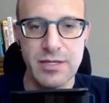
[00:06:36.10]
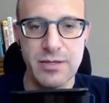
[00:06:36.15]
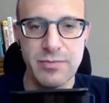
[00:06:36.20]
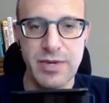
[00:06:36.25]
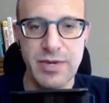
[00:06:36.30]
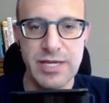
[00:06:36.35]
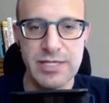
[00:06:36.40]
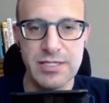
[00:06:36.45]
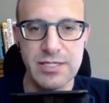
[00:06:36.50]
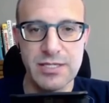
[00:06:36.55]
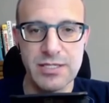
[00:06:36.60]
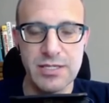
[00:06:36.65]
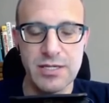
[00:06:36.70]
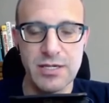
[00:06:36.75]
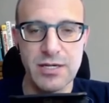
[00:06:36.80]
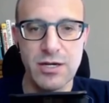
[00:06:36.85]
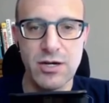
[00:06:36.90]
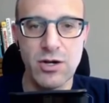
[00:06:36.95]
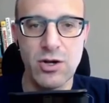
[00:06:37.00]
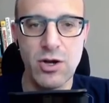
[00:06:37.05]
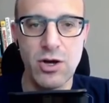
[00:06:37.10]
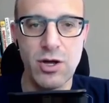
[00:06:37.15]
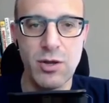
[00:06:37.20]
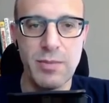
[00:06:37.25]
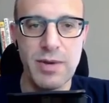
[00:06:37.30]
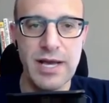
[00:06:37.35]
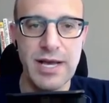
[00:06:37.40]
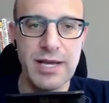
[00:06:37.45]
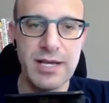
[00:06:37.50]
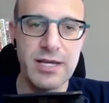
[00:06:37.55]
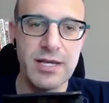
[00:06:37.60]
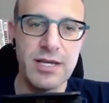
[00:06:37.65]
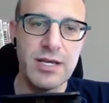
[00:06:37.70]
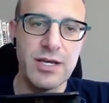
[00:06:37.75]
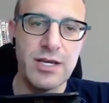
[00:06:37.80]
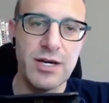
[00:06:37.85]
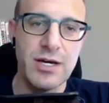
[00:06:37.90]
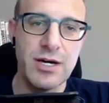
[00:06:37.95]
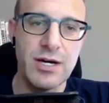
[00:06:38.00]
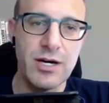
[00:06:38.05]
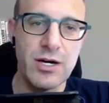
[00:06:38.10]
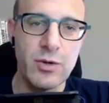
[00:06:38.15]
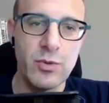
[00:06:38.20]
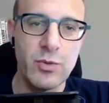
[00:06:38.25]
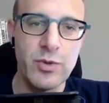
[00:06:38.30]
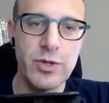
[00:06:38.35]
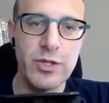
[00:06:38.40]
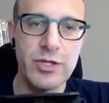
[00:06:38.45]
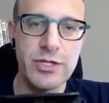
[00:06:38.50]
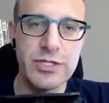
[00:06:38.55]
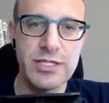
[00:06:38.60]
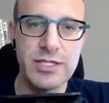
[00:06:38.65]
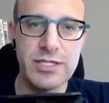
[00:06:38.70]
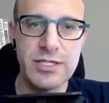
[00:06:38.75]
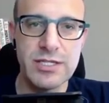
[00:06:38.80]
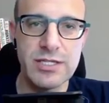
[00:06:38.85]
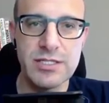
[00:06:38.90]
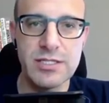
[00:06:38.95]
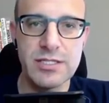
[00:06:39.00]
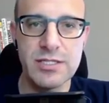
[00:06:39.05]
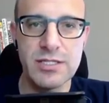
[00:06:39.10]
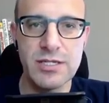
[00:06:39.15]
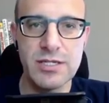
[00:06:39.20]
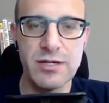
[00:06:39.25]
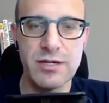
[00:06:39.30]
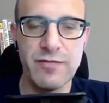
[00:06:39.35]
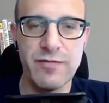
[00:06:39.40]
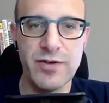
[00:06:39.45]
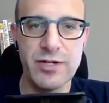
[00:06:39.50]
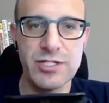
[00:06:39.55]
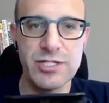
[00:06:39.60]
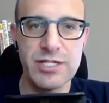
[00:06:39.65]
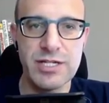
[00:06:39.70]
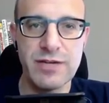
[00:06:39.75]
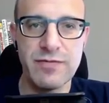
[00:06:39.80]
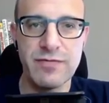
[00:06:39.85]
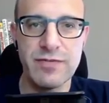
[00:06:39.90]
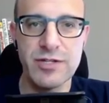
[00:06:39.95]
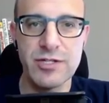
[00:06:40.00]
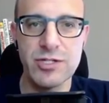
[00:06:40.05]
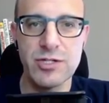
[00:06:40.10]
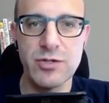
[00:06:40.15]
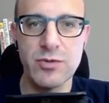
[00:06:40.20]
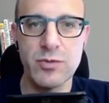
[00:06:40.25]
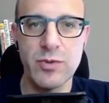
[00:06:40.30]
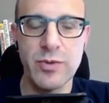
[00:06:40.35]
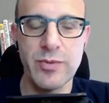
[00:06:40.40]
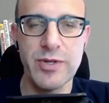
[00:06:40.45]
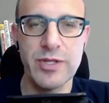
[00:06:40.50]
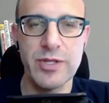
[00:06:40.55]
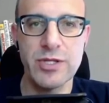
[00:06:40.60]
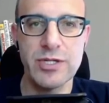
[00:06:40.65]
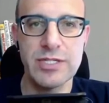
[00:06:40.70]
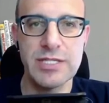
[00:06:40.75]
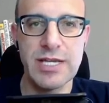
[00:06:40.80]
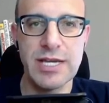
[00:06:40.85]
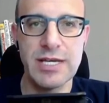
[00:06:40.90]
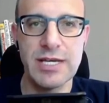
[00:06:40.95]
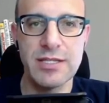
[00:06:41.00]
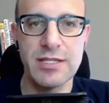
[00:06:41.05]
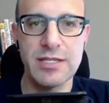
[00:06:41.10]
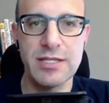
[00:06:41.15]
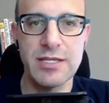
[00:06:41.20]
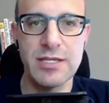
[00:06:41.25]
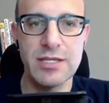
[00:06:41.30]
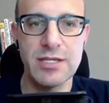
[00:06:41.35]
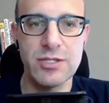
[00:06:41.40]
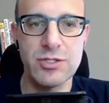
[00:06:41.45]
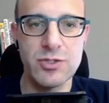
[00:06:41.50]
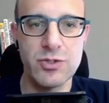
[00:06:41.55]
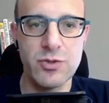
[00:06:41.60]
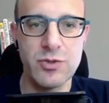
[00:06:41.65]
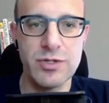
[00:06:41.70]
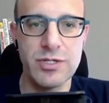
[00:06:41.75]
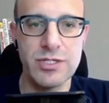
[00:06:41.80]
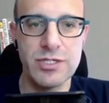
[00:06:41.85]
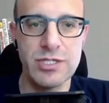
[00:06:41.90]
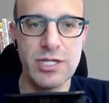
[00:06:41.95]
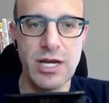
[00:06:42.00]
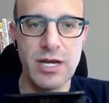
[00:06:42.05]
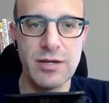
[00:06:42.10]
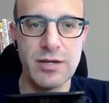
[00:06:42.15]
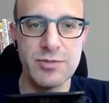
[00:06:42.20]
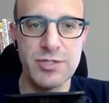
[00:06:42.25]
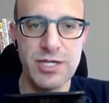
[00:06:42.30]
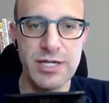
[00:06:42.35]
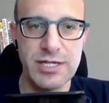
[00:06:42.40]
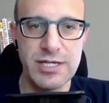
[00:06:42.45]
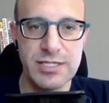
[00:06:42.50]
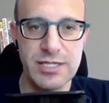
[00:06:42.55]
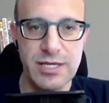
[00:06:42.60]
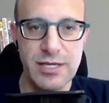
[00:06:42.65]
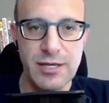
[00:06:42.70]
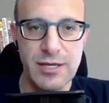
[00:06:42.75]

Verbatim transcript: passes a, a callback uh, we looked at this uh, function definition when we looked at the storage object,